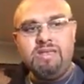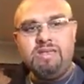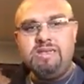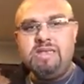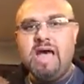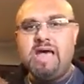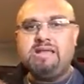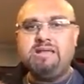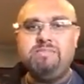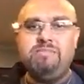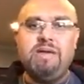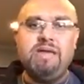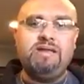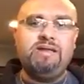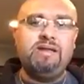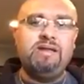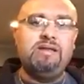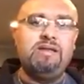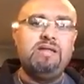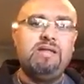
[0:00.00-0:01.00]
Not to
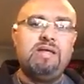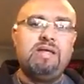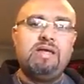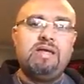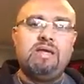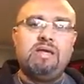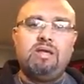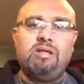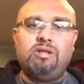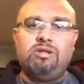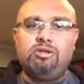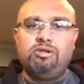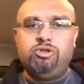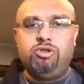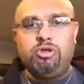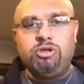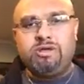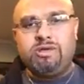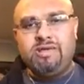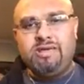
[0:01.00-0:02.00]
mention,
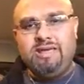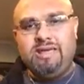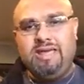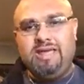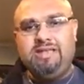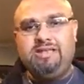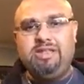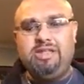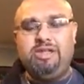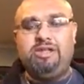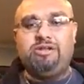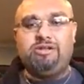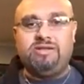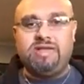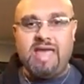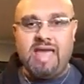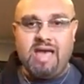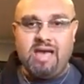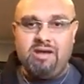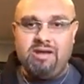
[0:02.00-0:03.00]
look into your
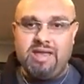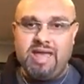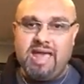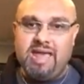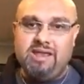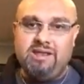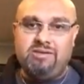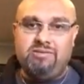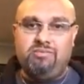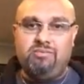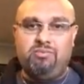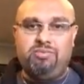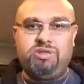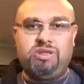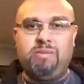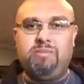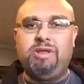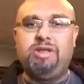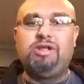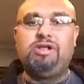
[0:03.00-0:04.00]
town at
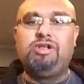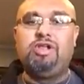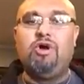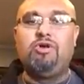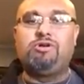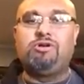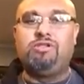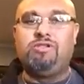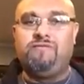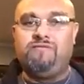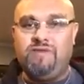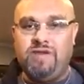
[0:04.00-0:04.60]
some of your local